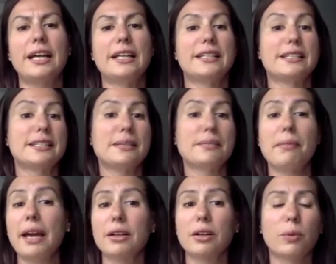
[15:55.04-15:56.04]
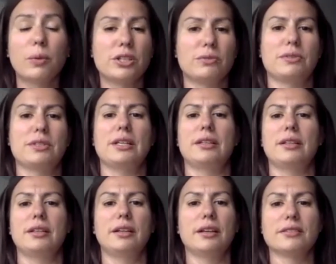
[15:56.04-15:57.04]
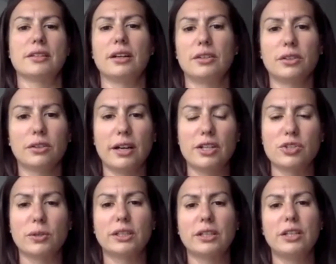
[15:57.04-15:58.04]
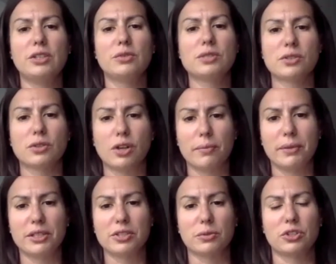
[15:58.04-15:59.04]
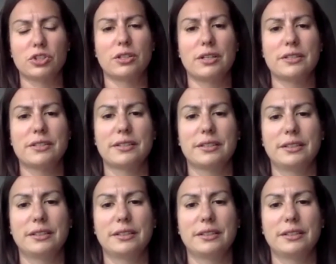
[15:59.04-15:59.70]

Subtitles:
Does it matter what you did as an undergraduate? Can you still come into insurance?